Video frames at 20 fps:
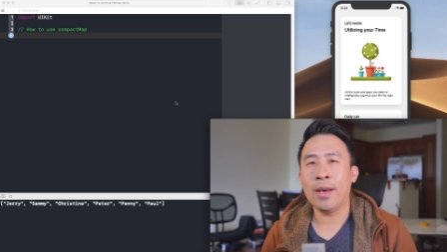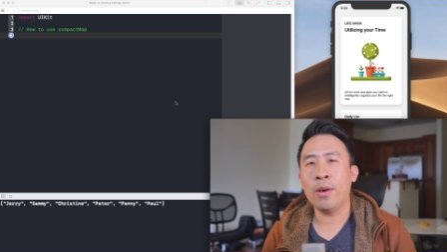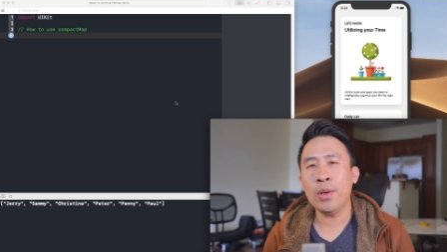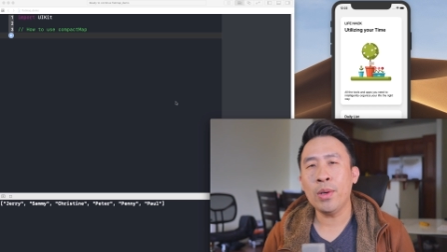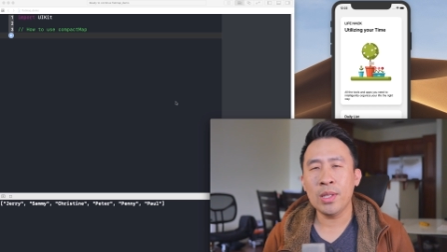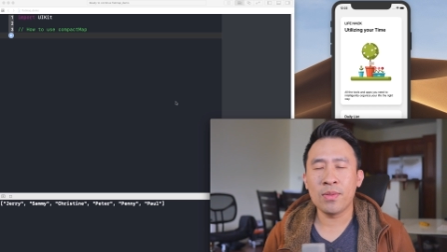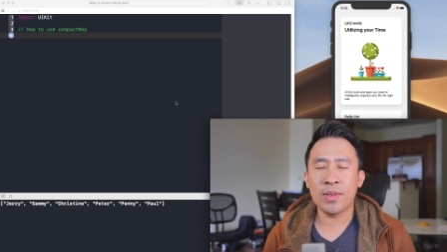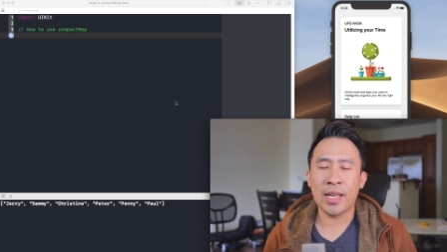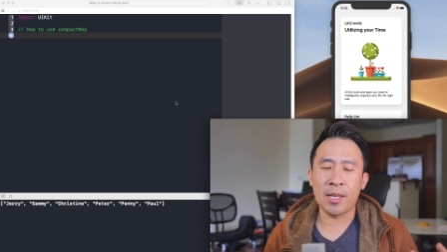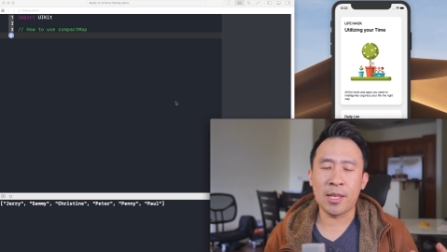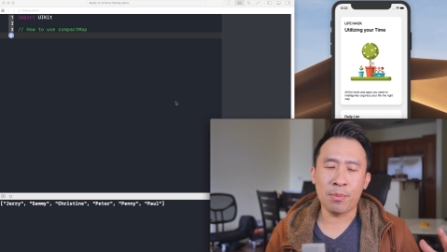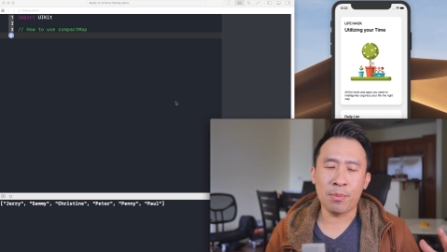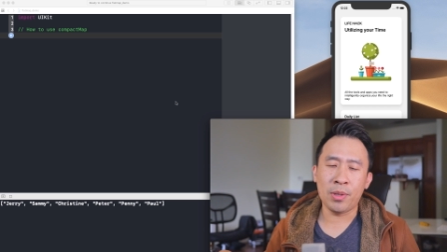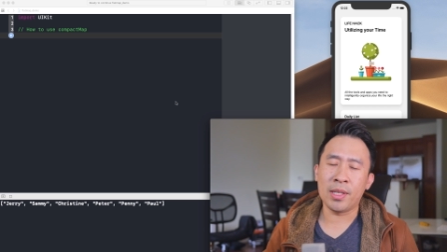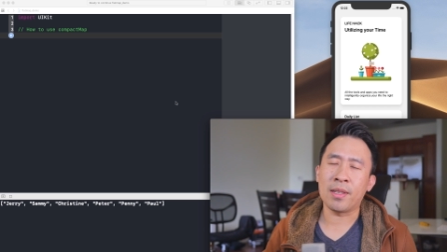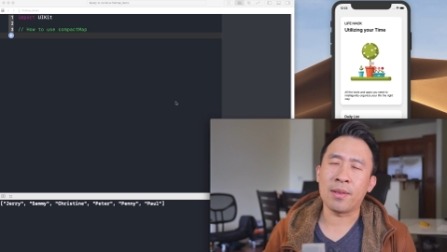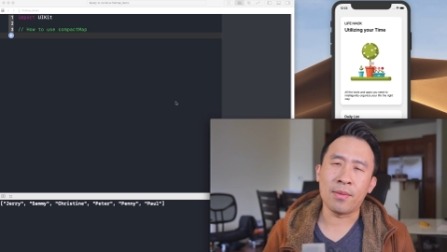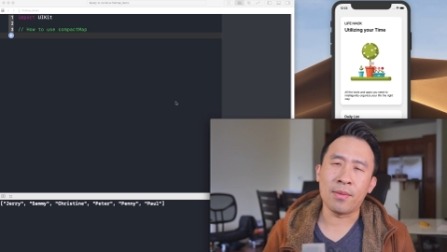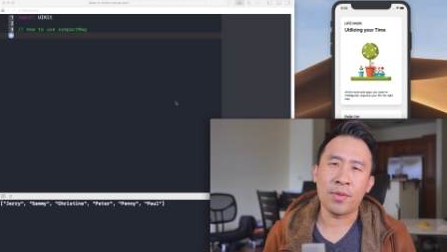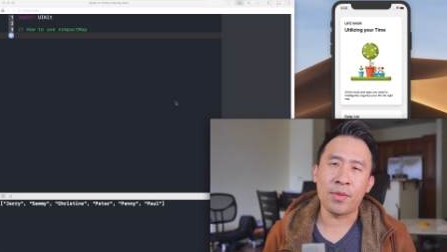I always find it
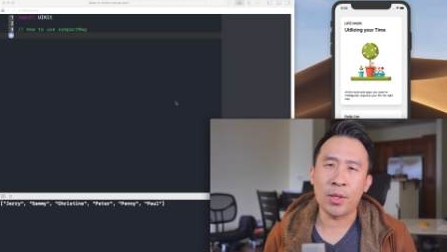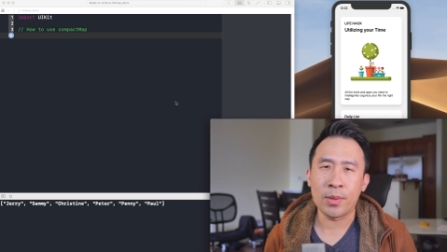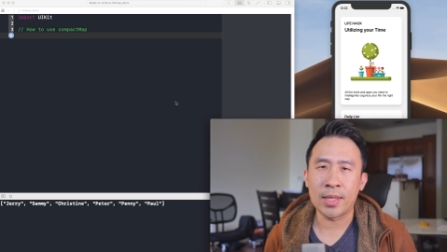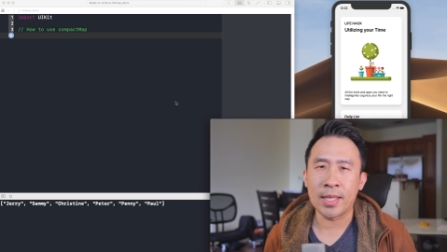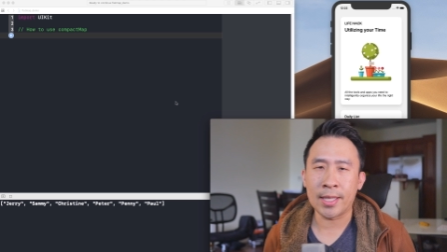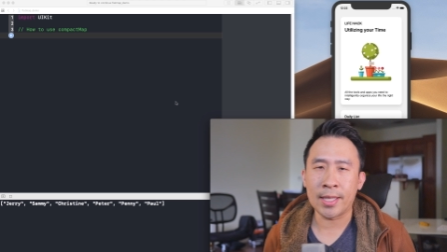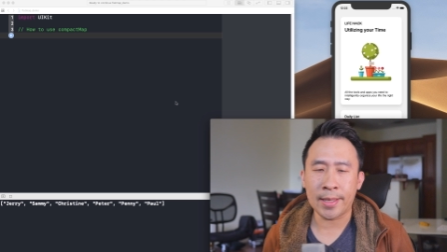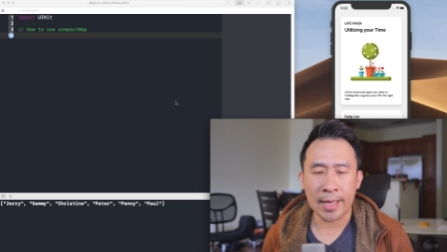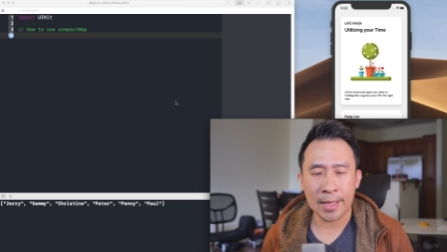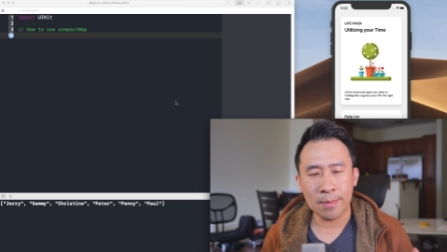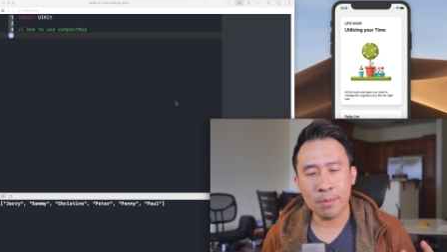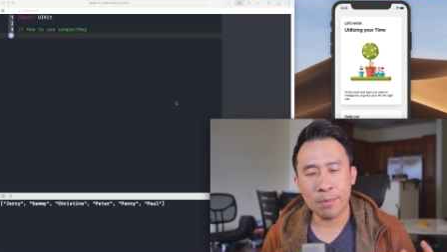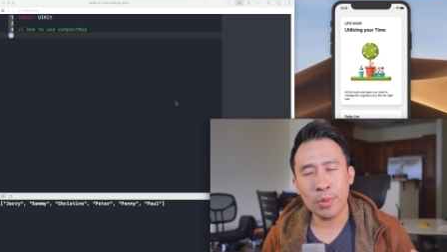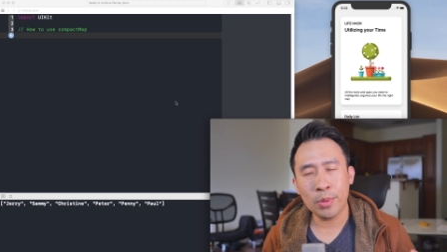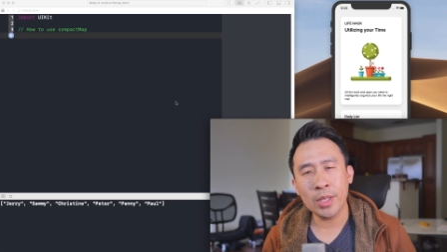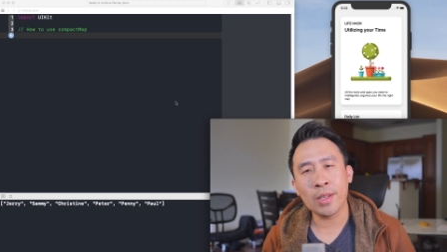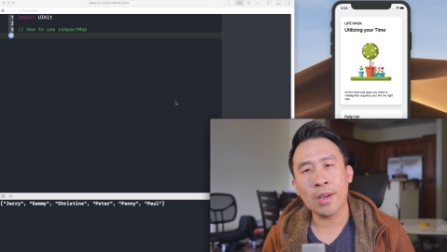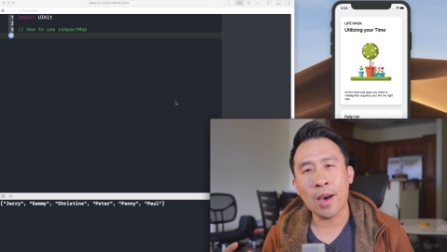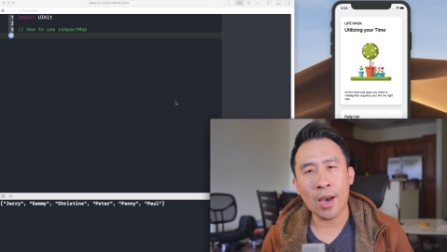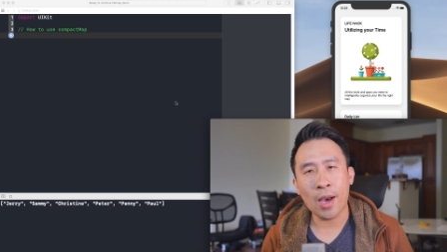pretty confusing and
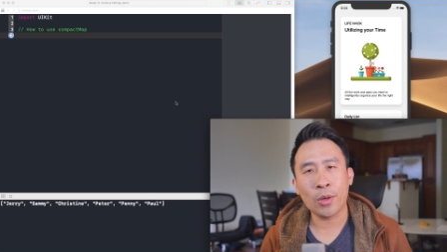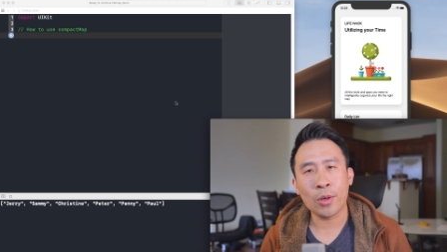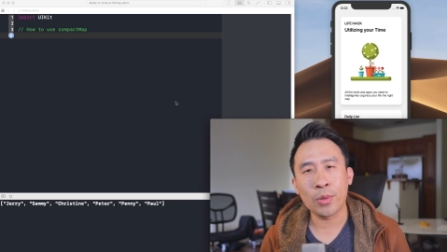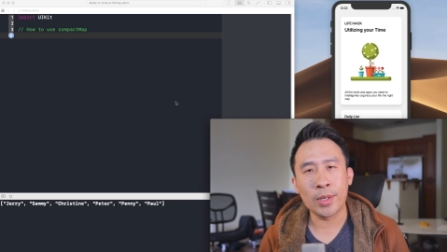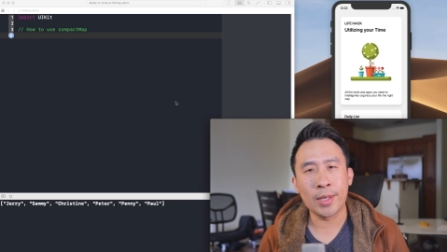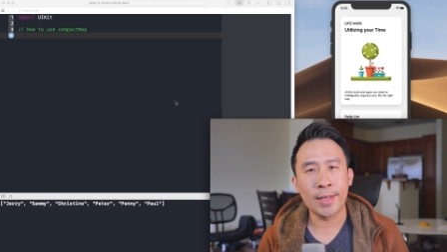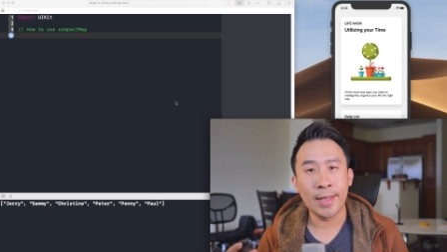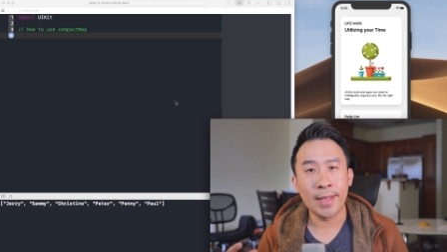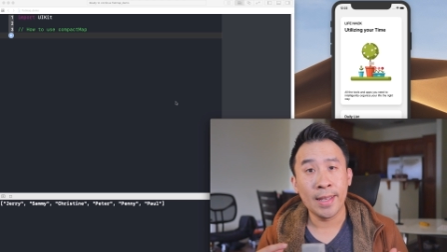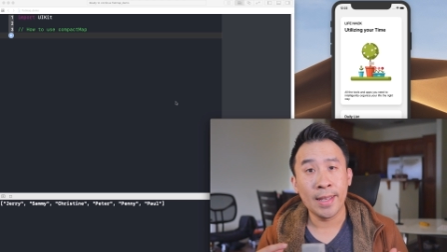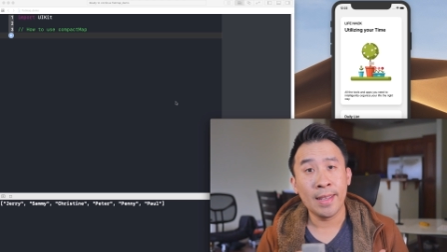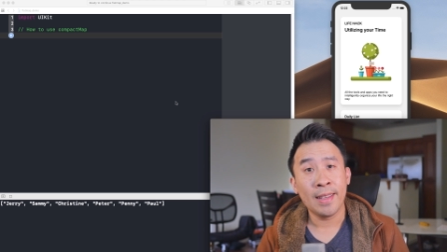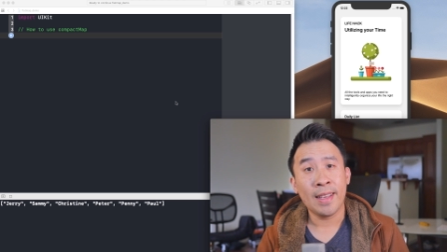pretty awkward